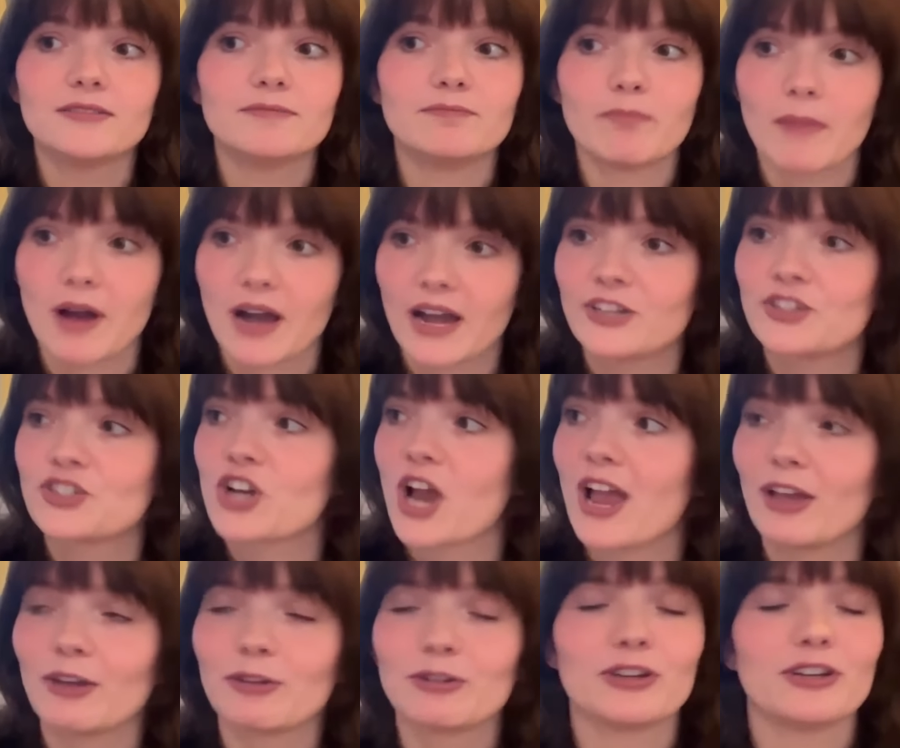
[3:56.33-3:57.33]
My
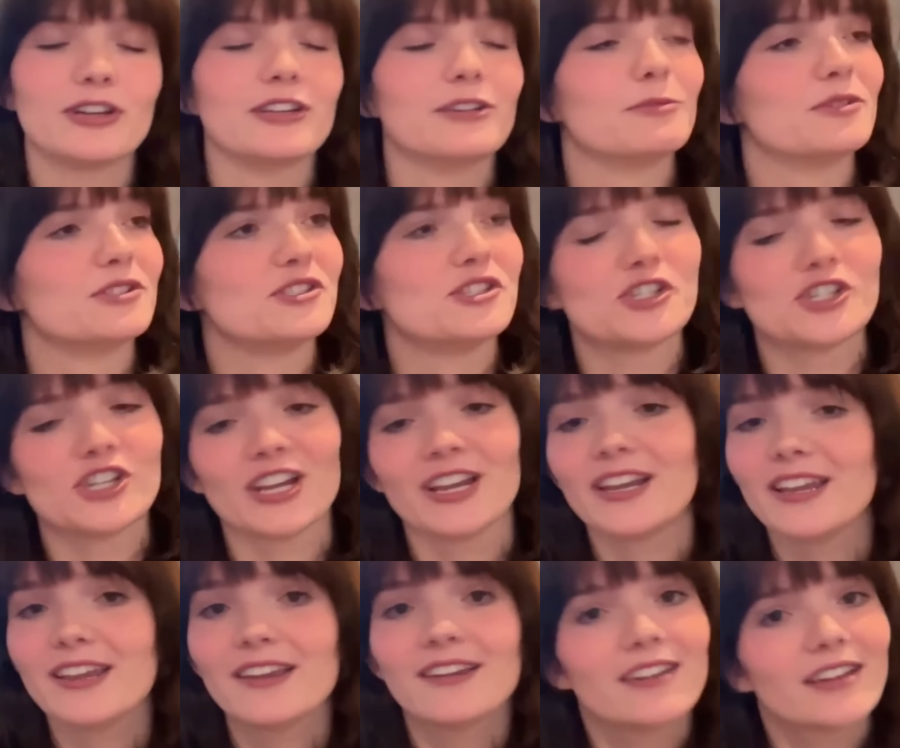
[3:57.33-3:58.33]
childhood was
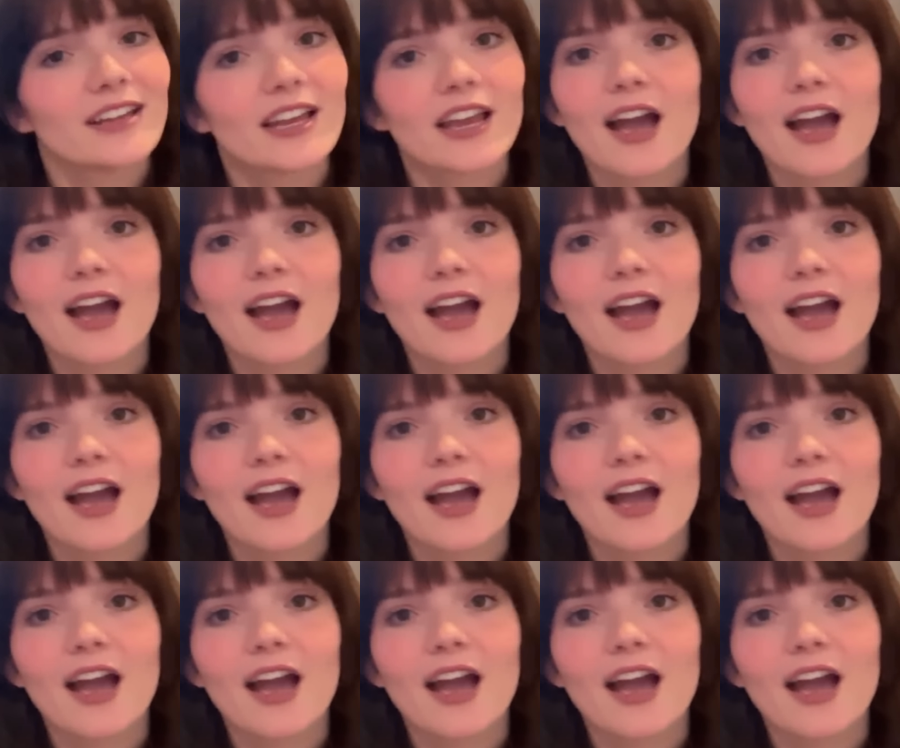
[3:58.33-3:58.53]
shitty,